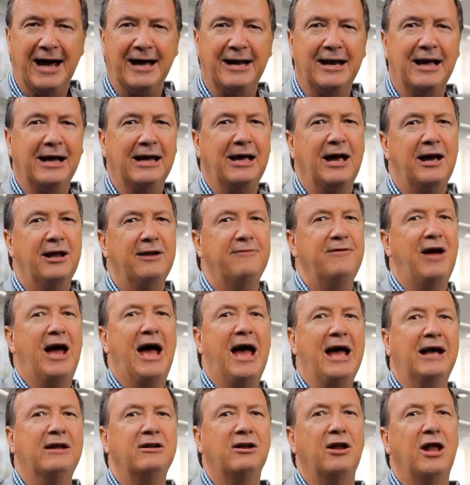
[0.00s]
and kind of
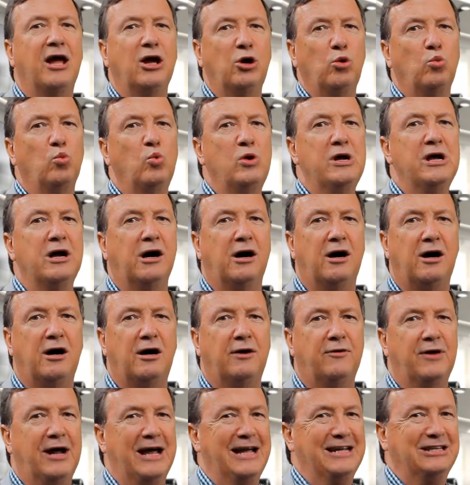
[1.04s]
act like we
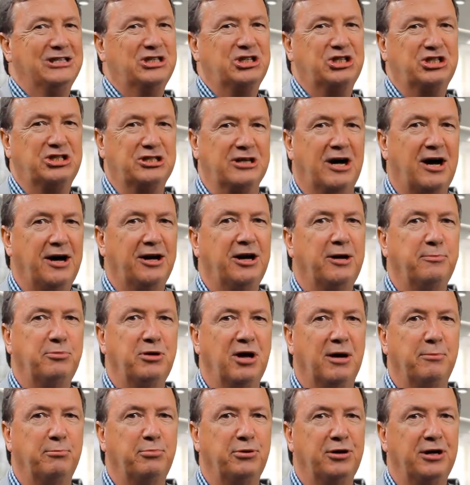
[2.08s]
are a
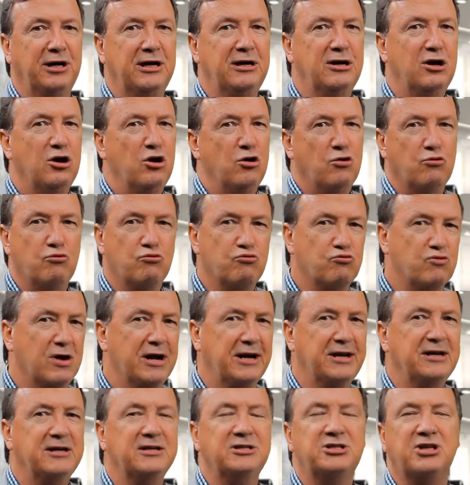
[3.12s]
startup company
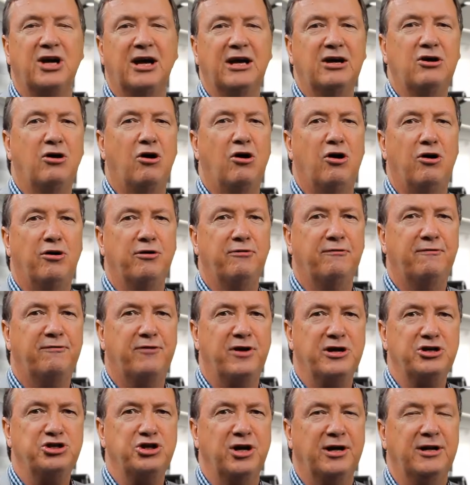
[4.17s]
ready to take on
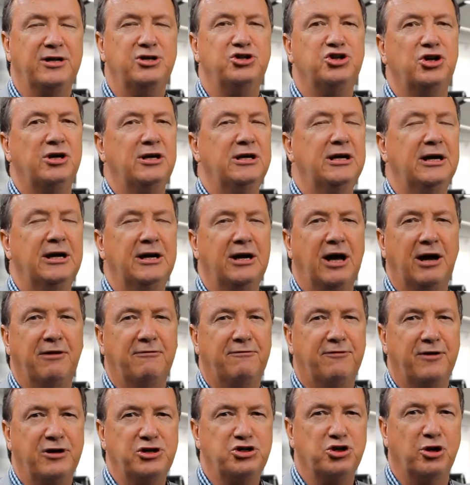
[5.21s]
fresh energy
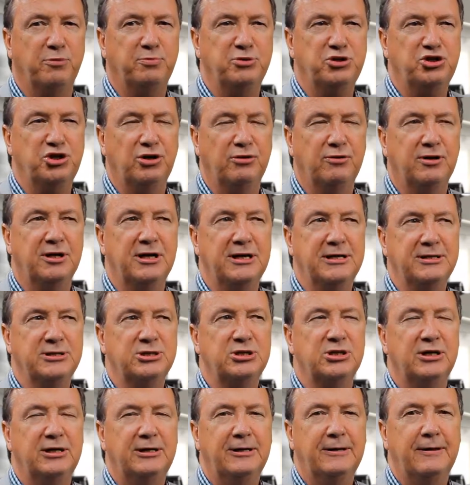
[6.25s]
and fresh
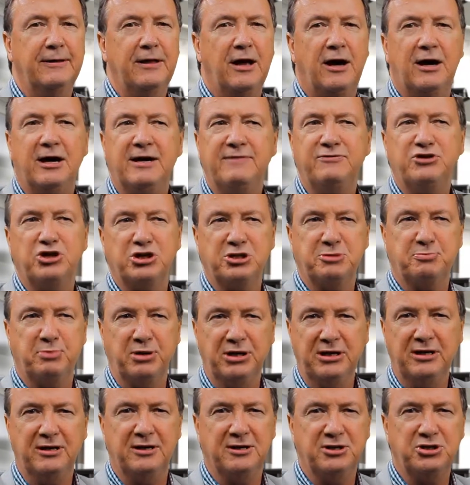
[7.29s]
opportunities. I've just
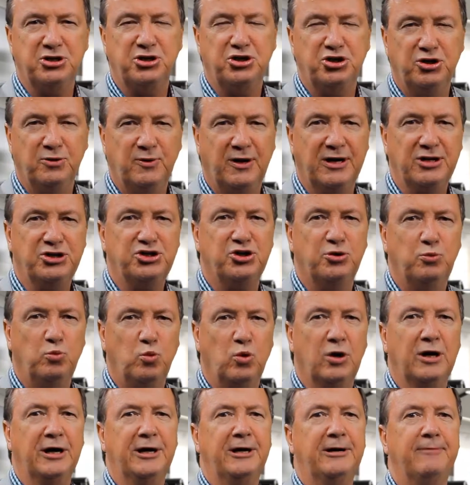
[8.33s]
been in a situation
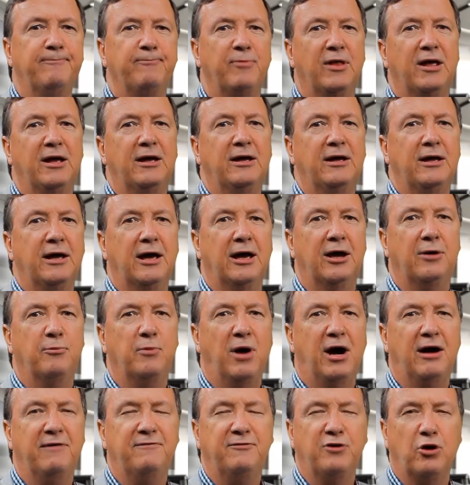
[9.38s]
where
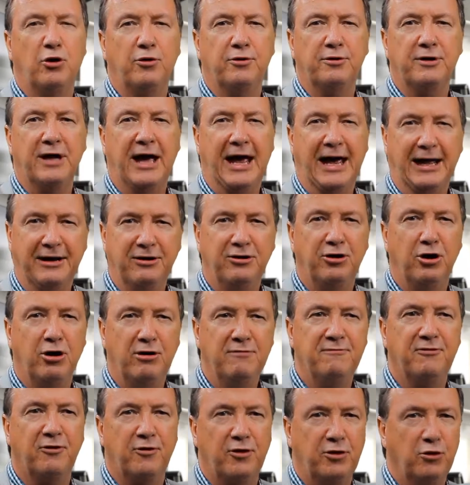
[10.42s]
I've handed
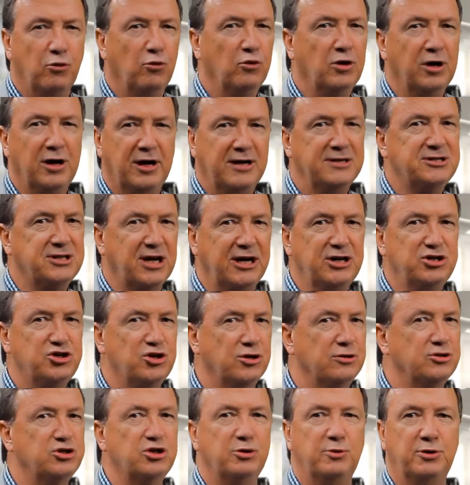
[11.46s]
over an
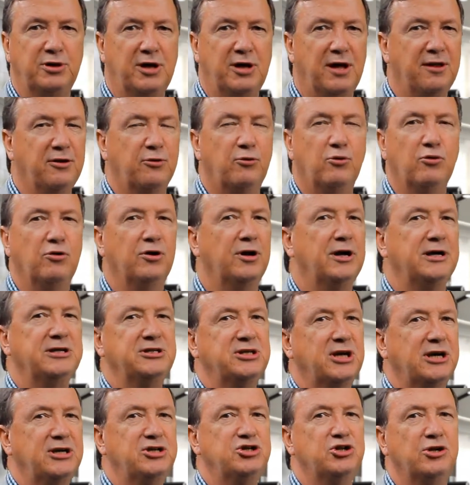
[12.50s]
organization to another
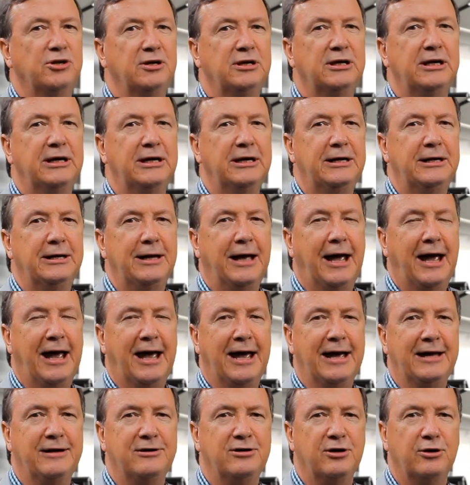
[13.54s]
organization,
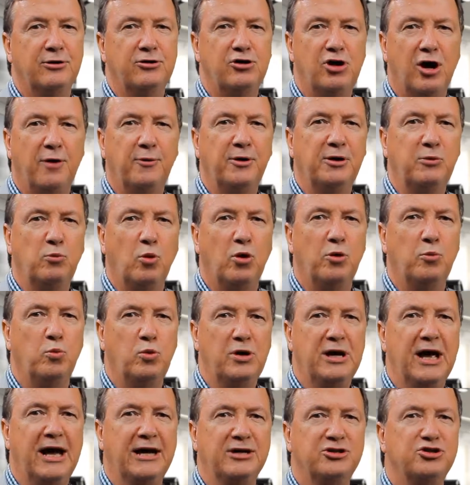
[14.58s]
and knowing what
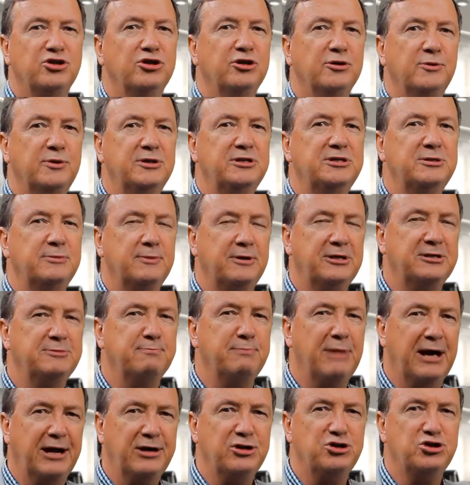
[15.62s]
we had to do is
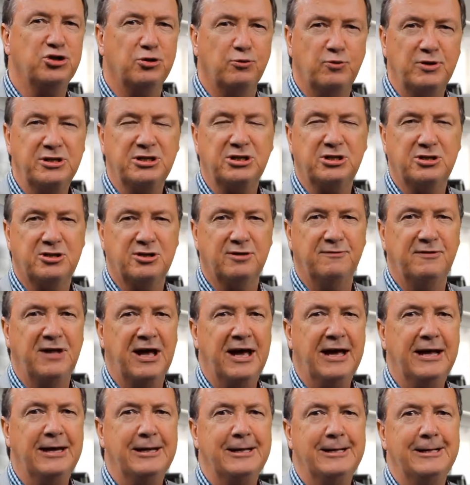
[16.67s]
manage the risks of
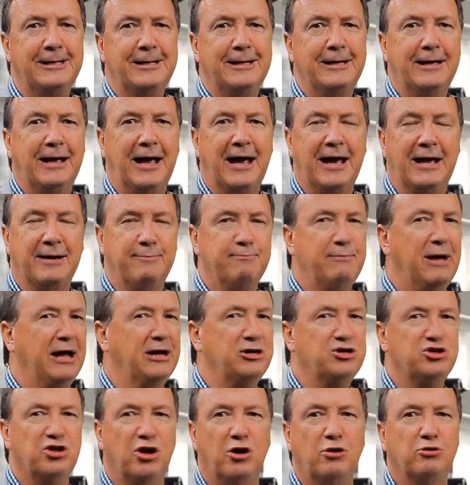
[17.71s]
that and
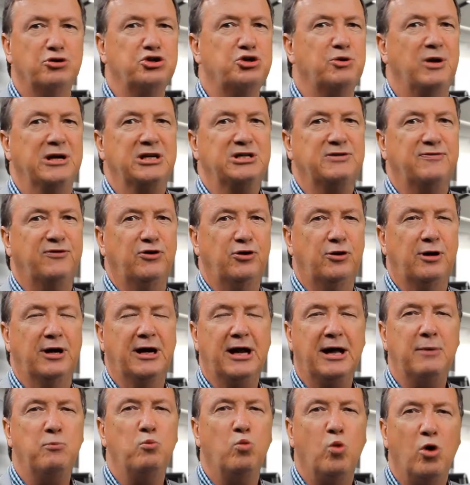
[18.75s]
manage the whole transfer.
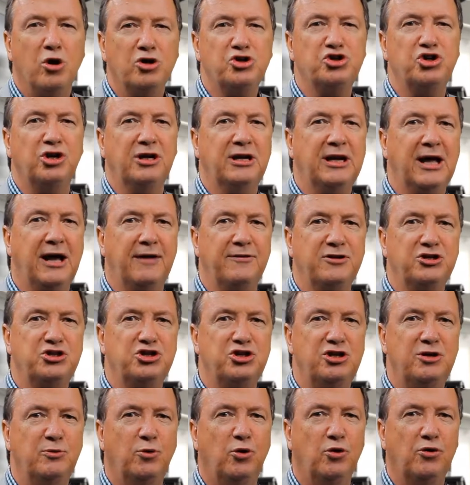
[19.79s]
And I'm watching now
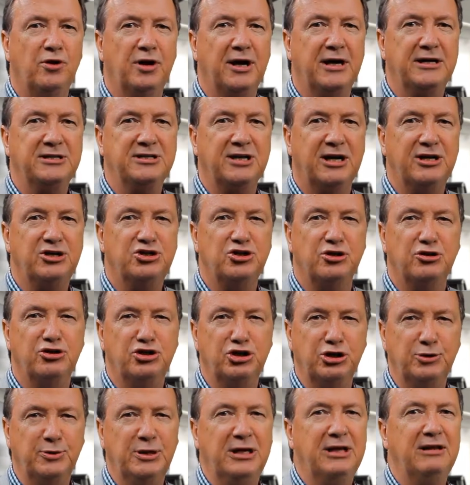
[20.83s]
this new organization
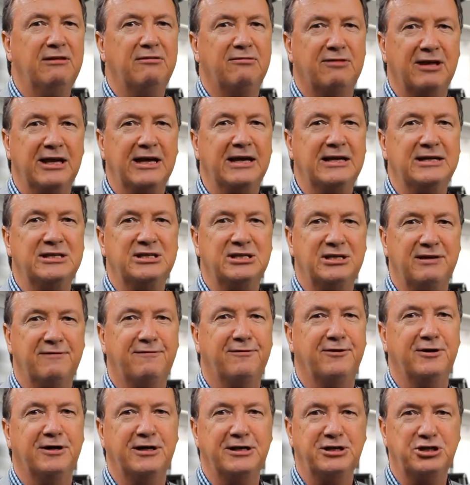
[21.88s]
doing things
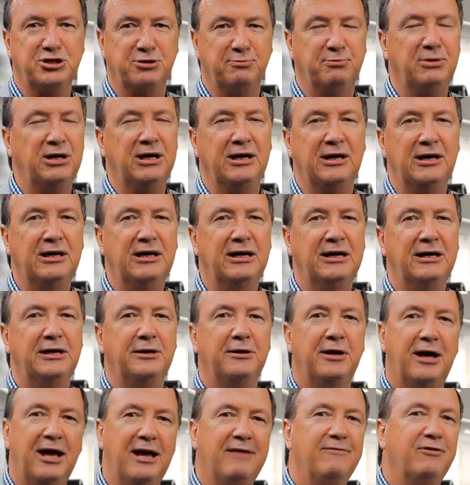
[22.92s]
differently to me,
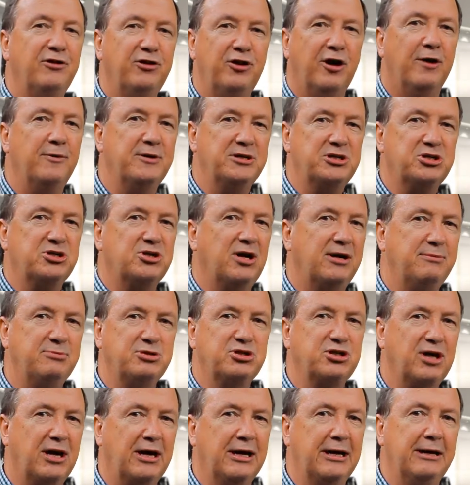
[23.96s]
even though it's
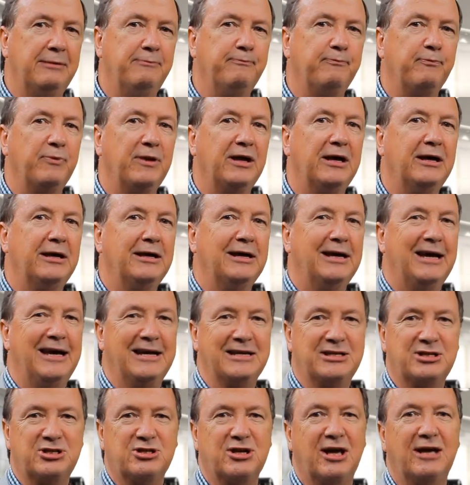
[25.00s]
same,
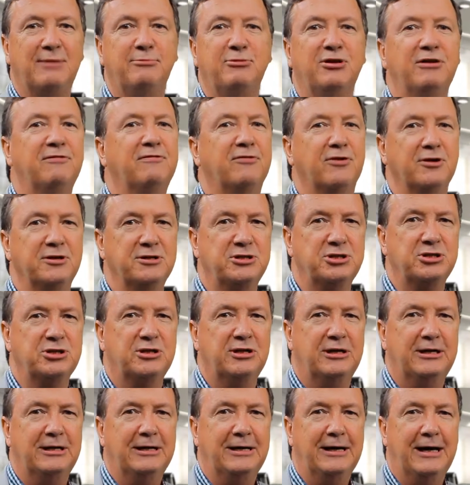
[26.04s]
it's same different.
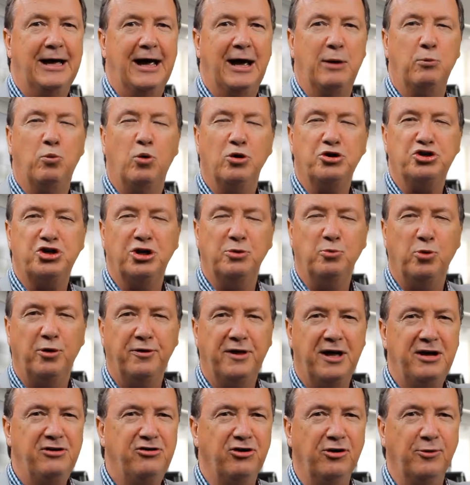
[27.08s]
And watching
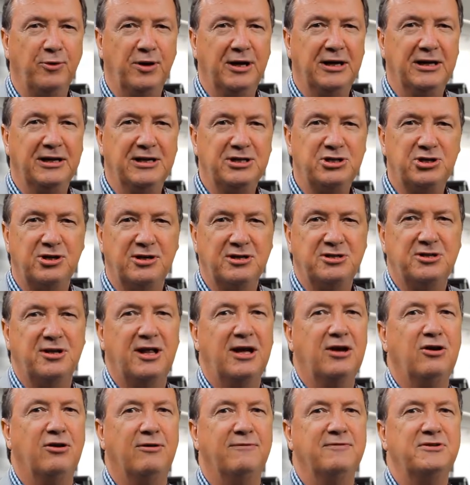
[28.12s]
what they're doing, listening to
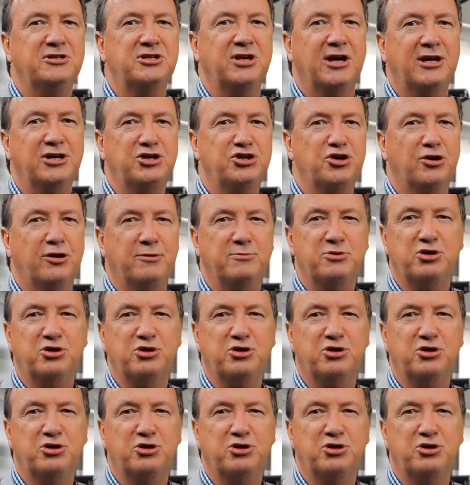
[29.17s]
their conversation,